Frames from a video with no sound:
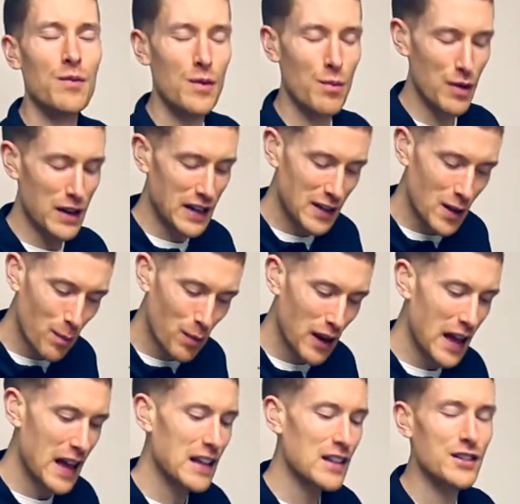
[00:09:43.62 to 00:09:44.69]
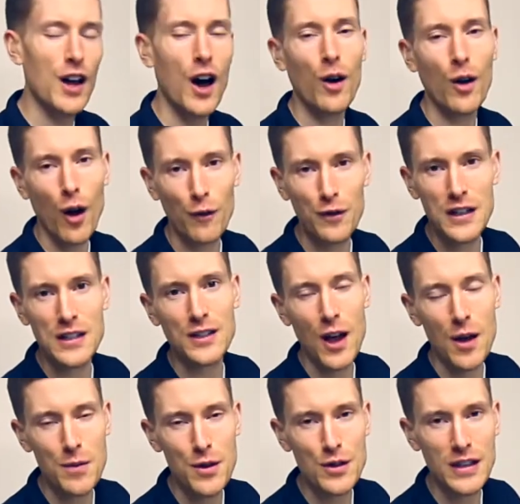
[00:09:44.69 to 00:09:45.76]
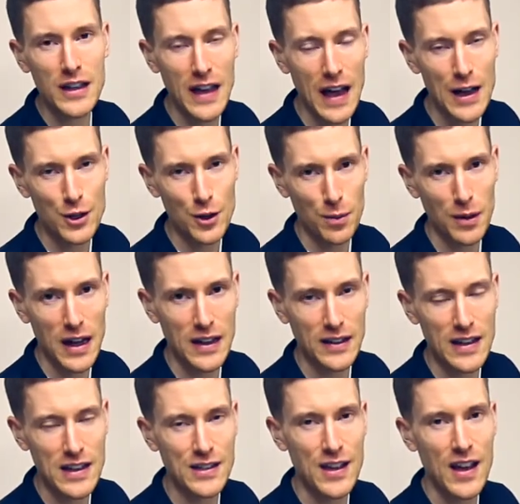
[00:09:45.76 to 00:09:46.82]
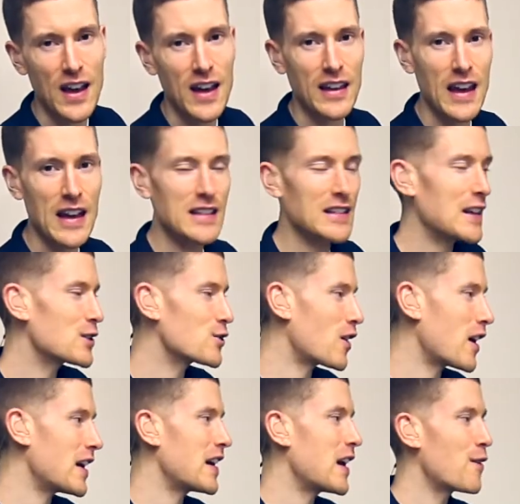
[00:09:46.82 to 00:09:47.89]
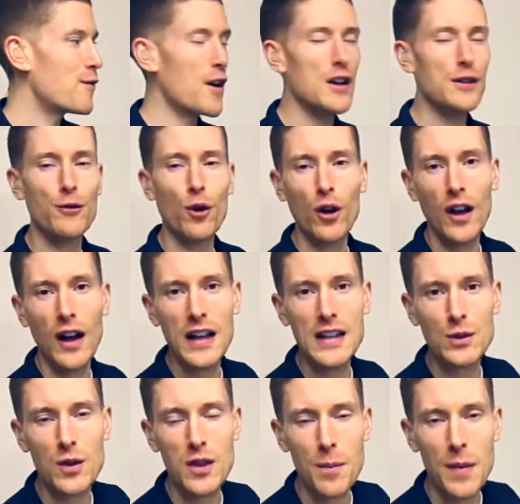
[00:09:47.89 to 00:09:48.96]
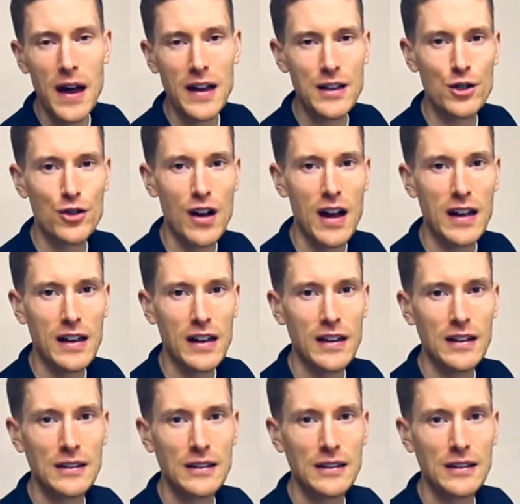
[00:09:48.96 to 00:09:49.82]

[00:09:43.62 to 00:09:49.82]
bring in the playing style of disco music as you're playing this. Okay, so let's try first 4 lines with the backing track.